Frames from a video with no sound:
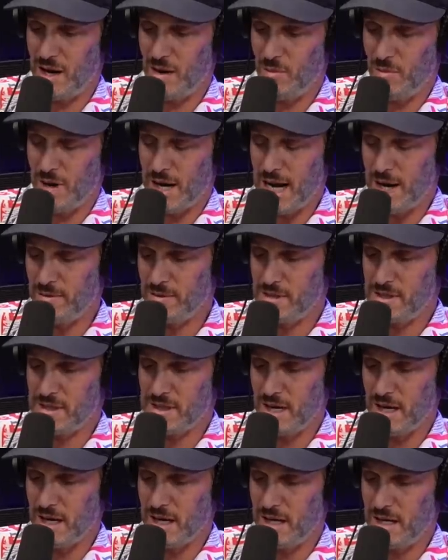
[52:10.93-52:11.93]
what I would
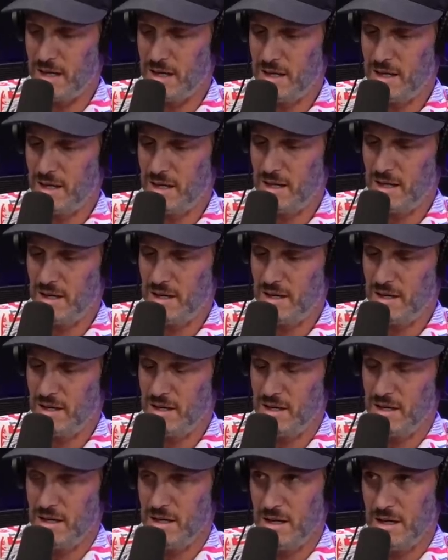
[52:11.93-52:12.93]
say.
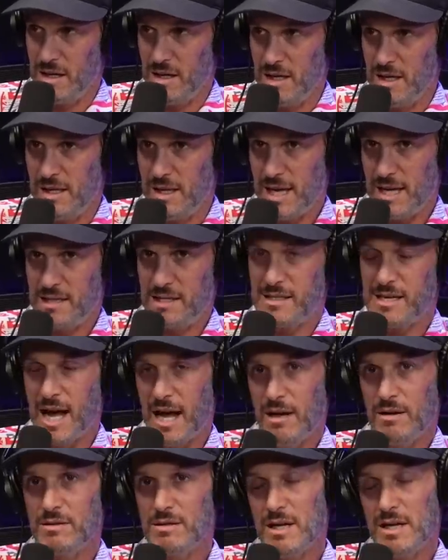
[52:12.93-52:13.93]
That
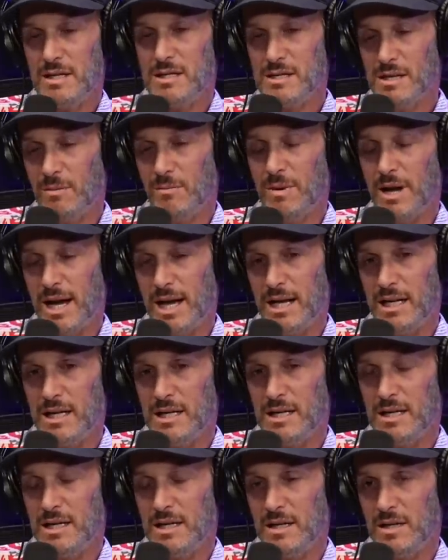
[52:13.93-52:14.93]
sounds like
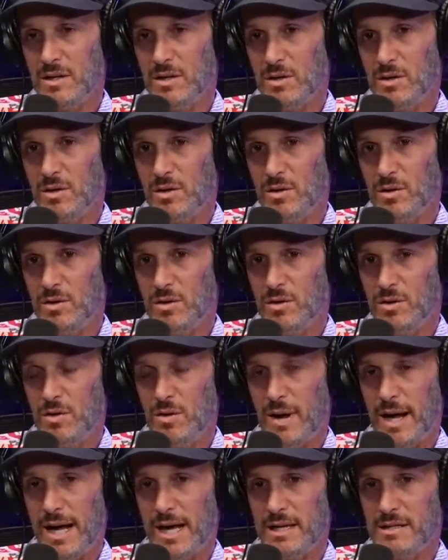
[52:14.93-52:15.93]
somebody
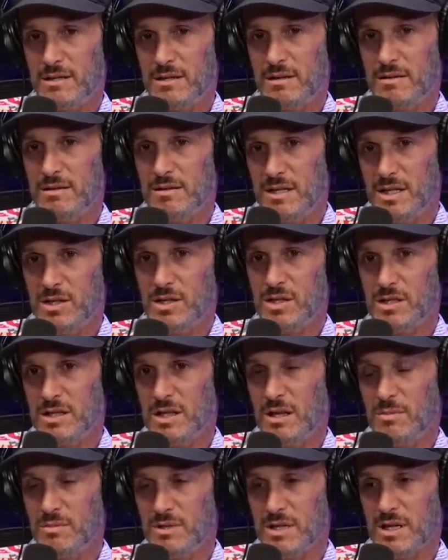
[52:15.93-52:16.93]
who has
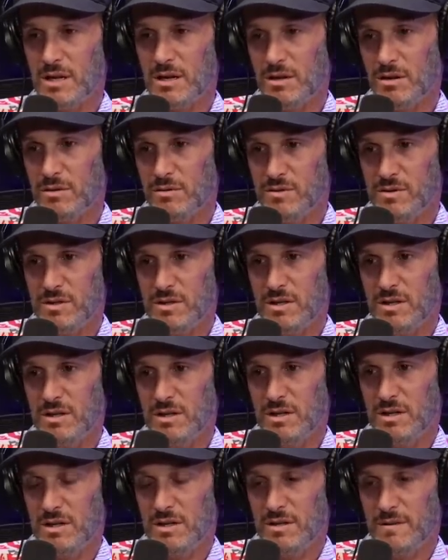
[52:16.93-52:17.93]
conditioned themselves,
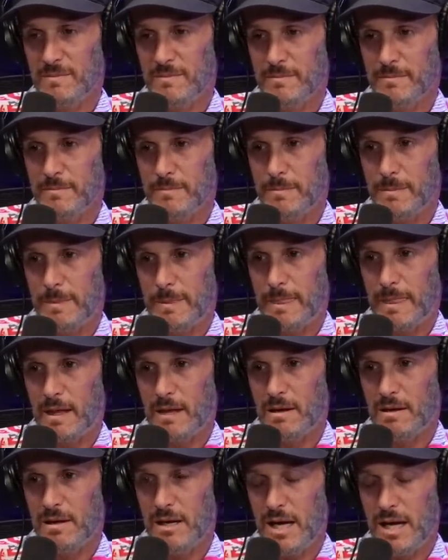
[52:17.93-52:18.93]

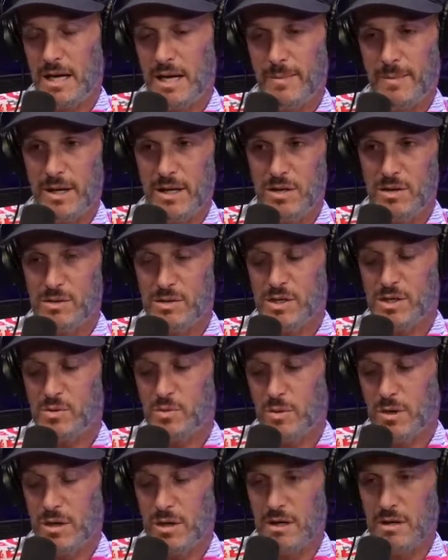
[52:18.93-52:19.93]
and I'm going to use
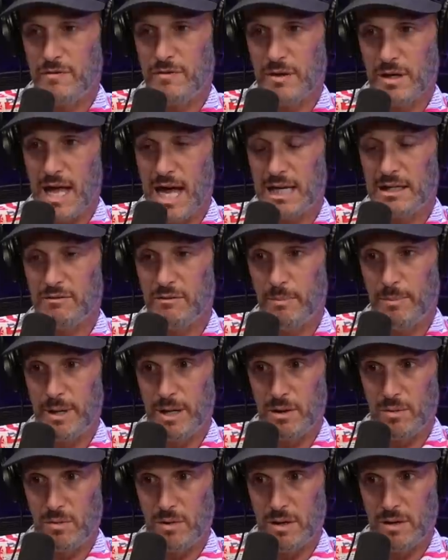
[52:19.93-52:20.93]
this word for lack of a
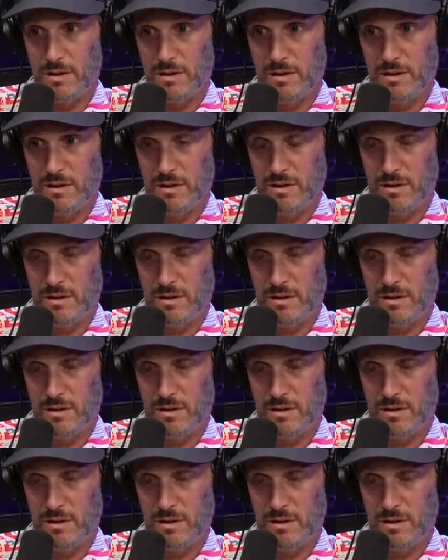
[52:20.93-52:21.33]
better one,